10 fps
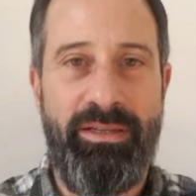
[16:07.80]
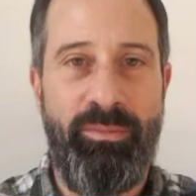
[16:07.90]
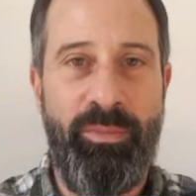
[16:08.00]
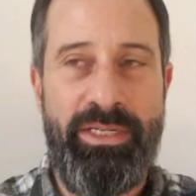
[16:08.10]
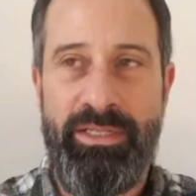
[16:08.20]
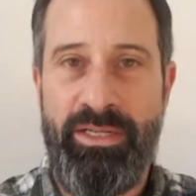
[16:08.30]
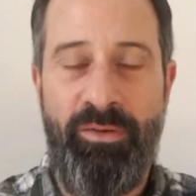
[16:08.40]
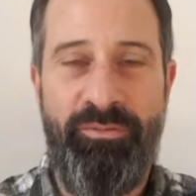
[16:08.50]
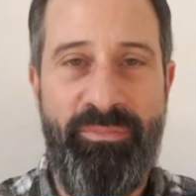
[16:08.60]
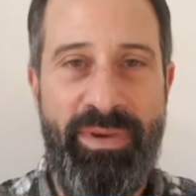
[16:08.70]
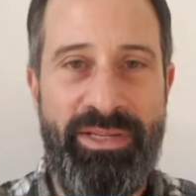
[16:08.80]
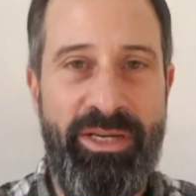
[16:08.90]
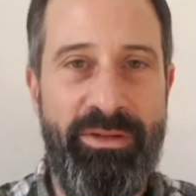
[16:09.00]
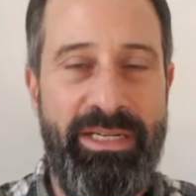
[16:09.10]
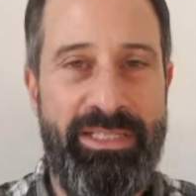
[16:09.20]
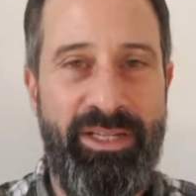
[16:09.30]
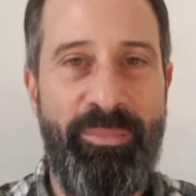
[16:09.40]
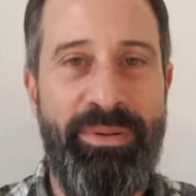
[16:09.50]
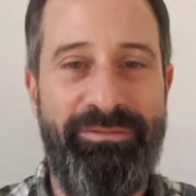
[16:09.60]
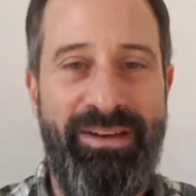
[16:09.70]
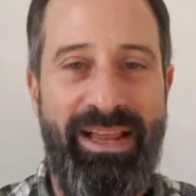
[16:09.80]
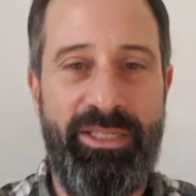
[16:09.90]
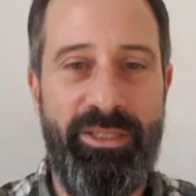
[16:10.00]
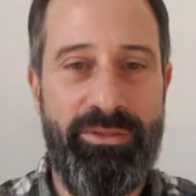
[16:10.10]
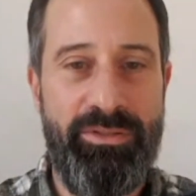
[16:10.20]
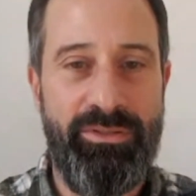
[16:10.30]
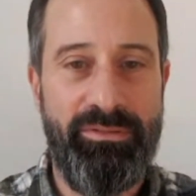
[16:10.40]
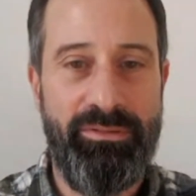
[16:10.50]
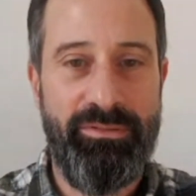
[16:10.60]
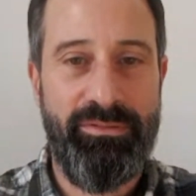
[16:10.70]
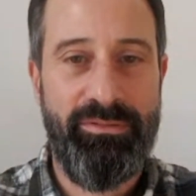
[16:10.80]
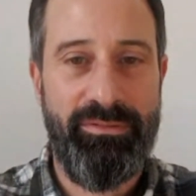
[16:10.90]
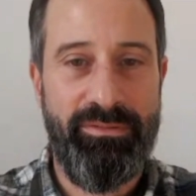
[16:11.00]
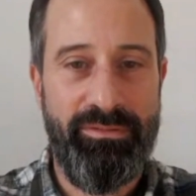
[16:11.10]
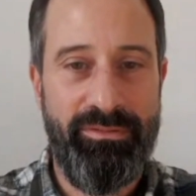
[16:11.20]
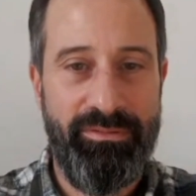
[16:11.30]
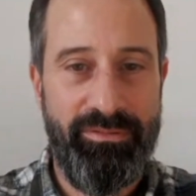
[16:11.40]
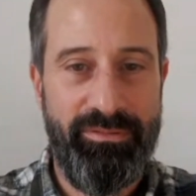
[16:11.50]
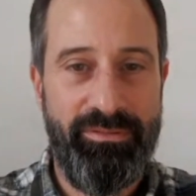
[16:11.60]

which is often misused, is company values. Mm.